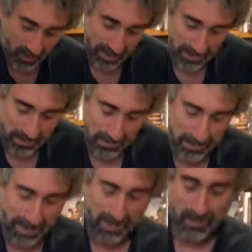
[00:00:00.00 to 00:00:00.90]
great
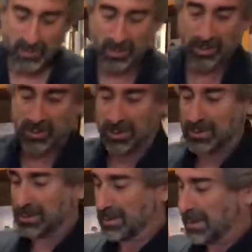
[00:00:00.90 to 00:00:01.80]
piece where you can
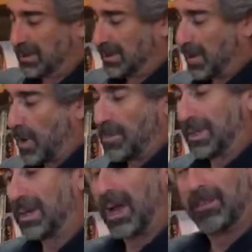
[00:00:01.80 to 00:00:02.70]
open
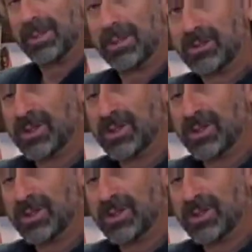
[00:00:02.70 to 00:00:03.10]
it up, and there's